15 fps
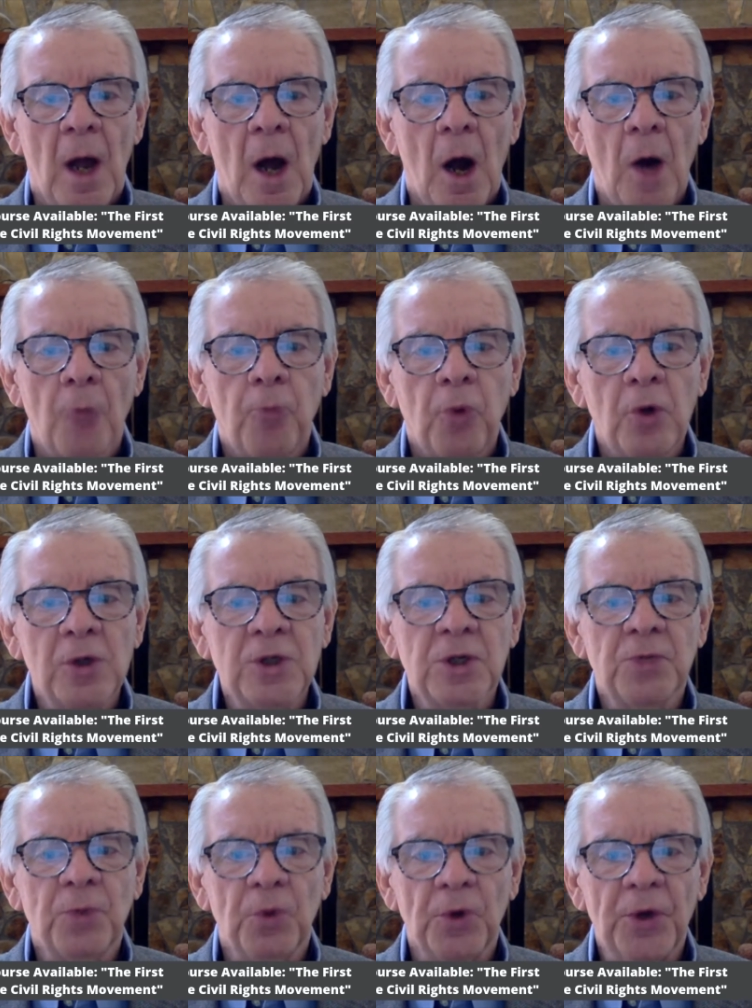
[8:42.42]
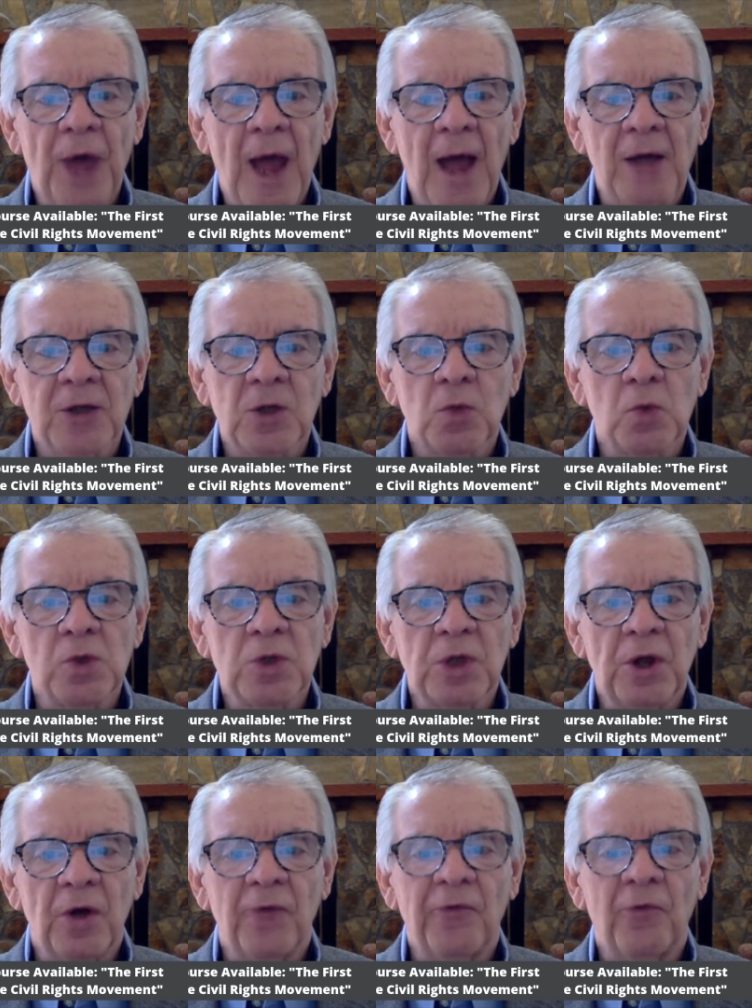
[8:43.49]
Our principal task was
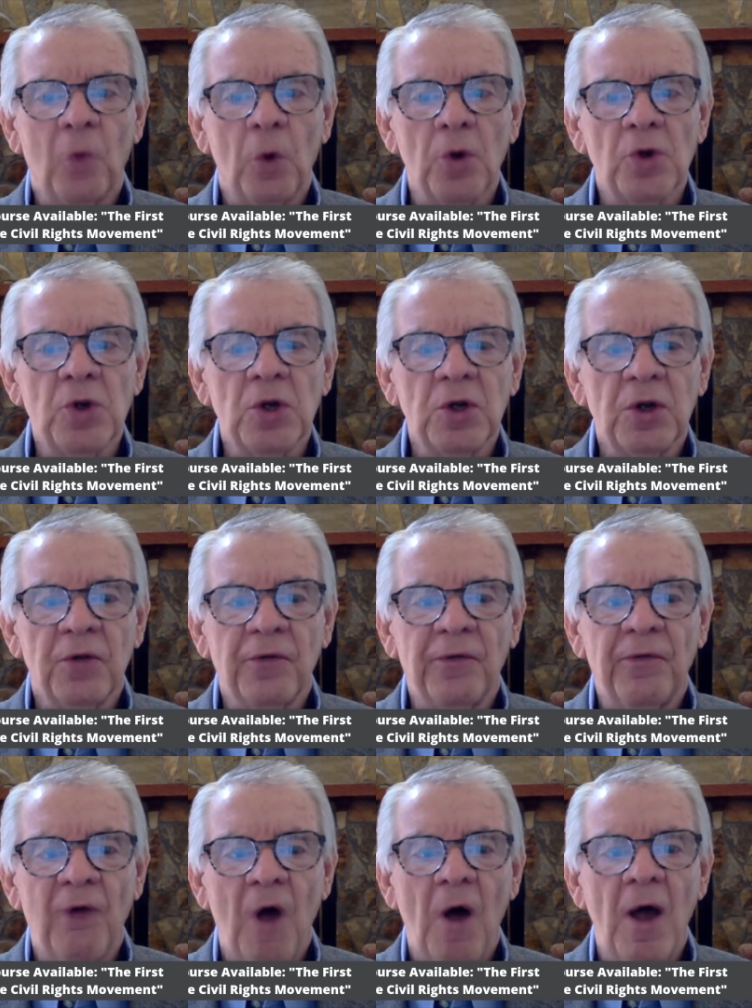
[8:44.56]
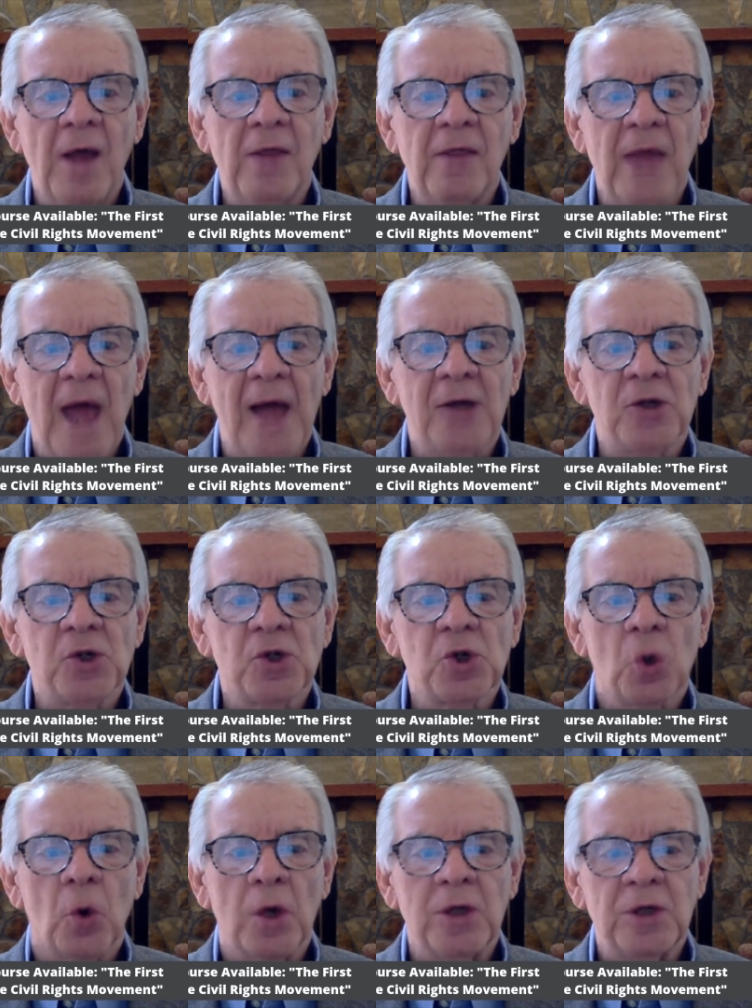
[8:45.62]
therefore to define that
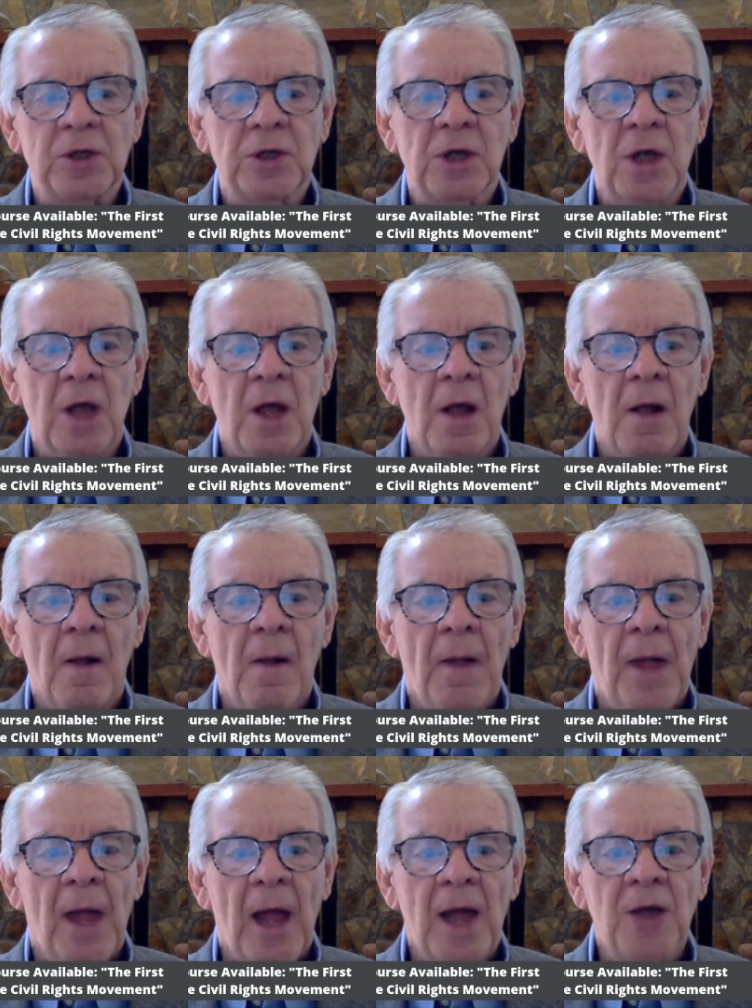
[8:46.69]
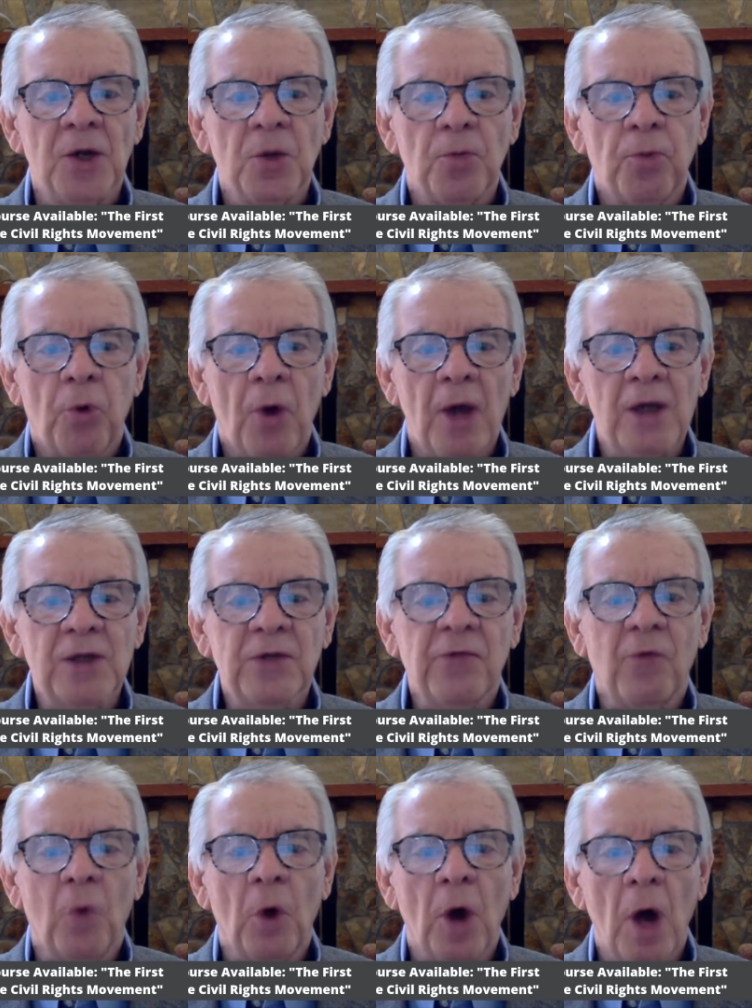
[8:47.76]
choice and to press
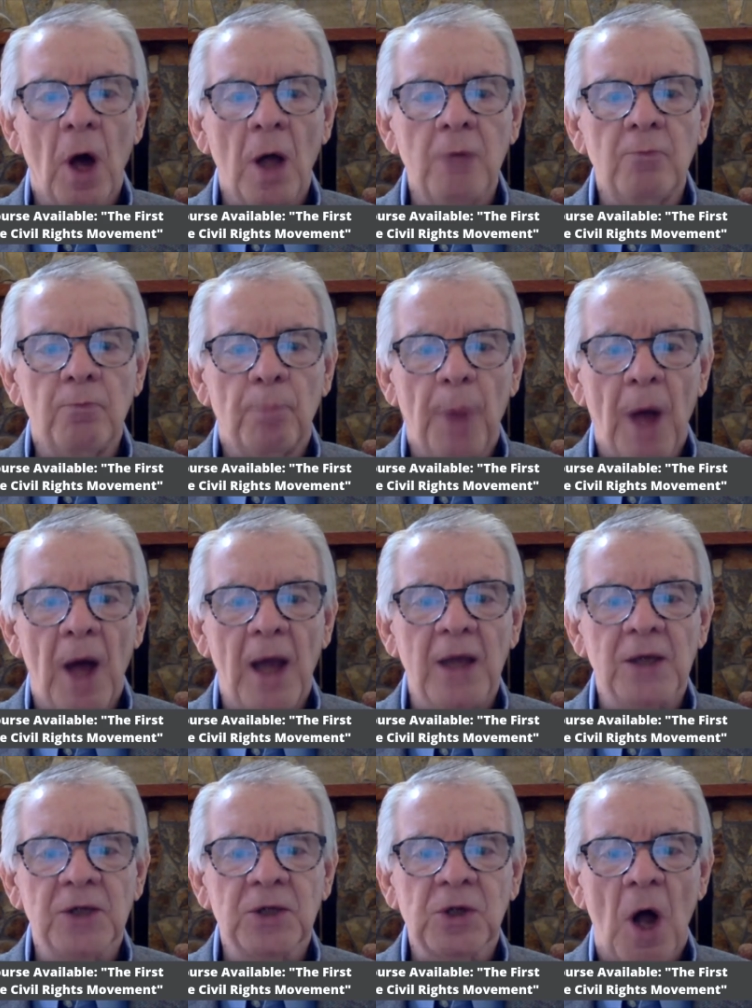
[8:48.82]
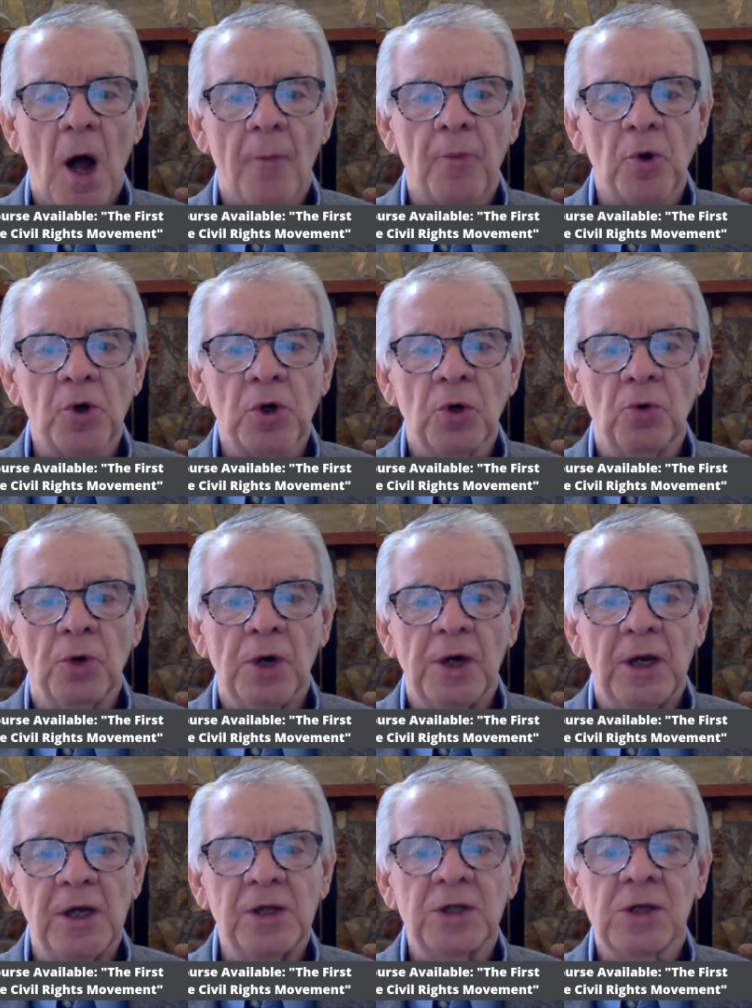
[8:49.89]
for unbiased
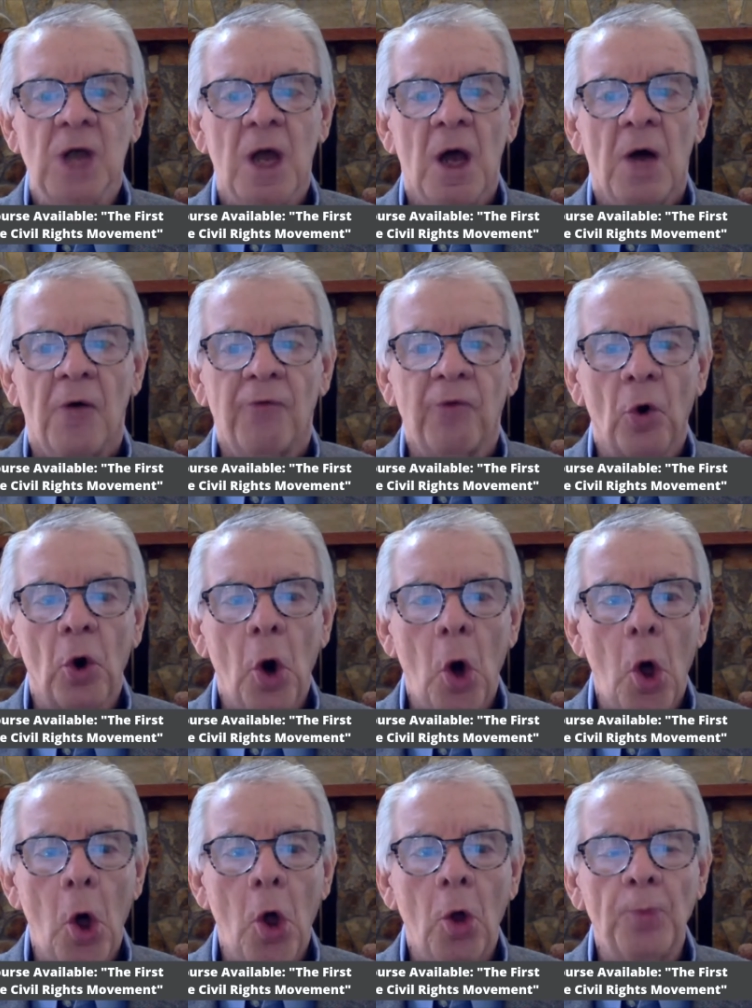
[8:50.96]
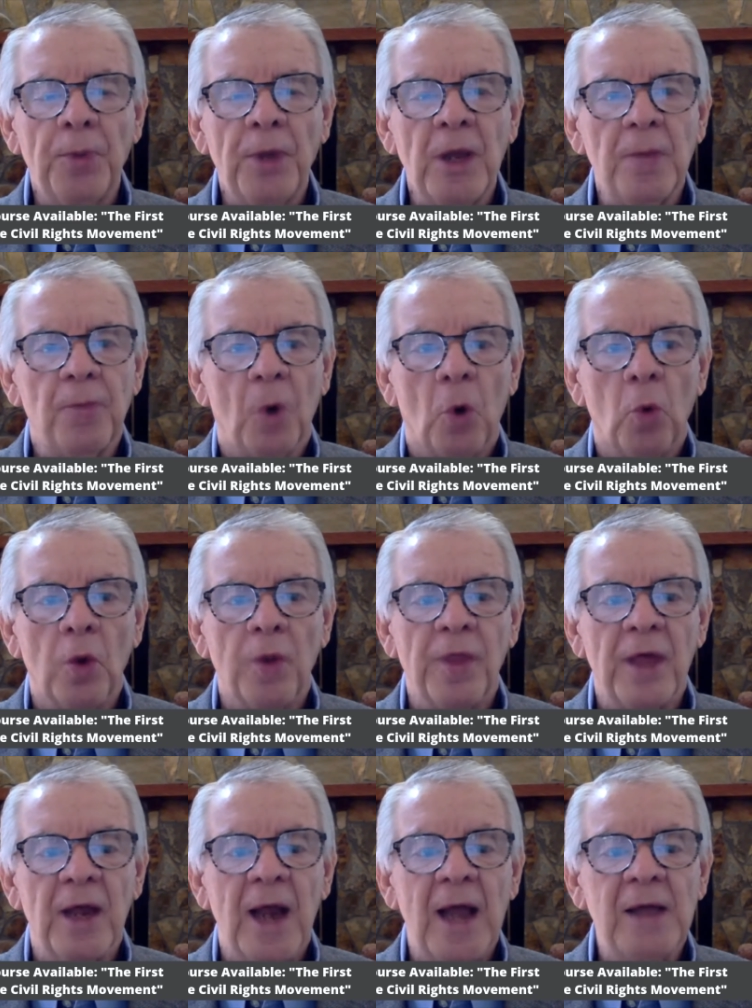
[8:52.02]
opportunities for all people
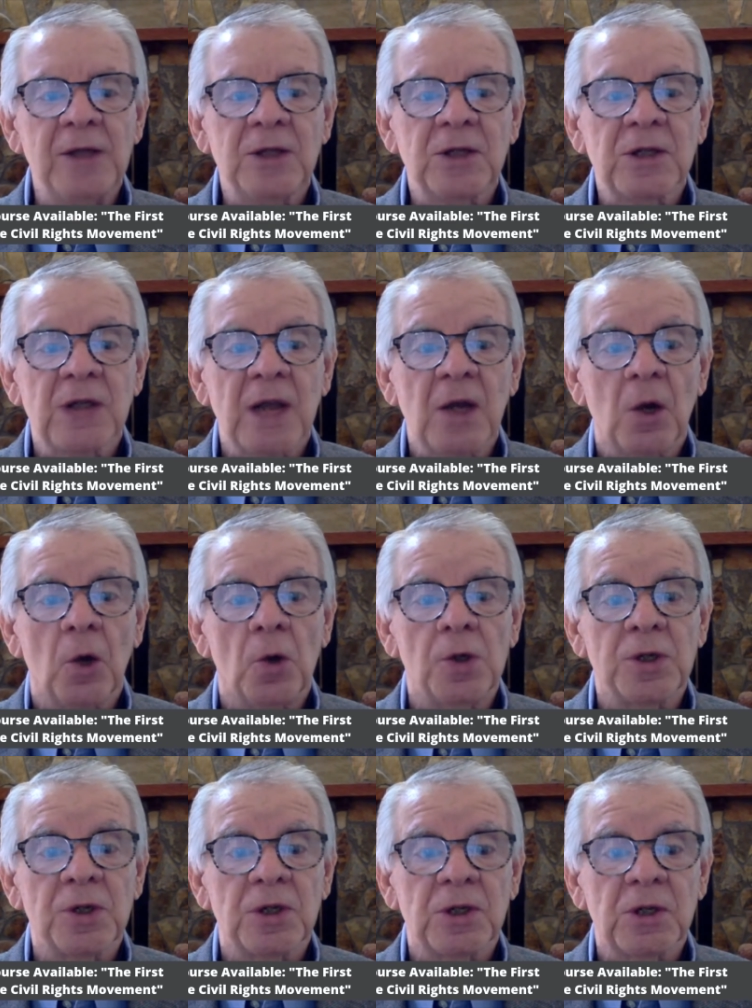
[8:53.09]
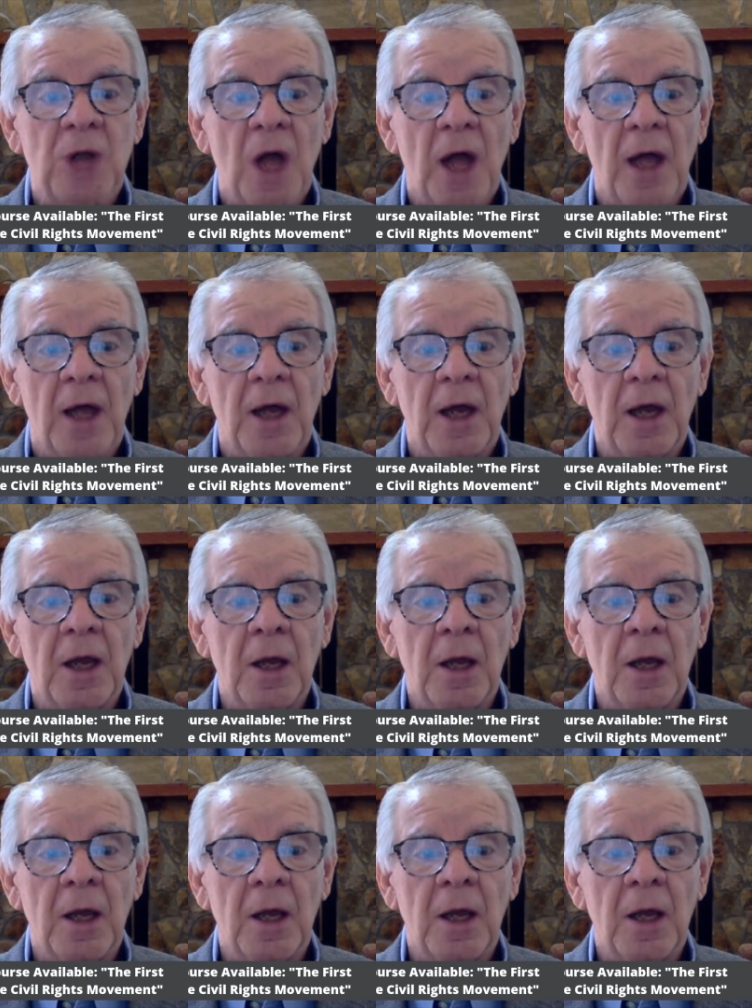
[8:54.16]
within a single society.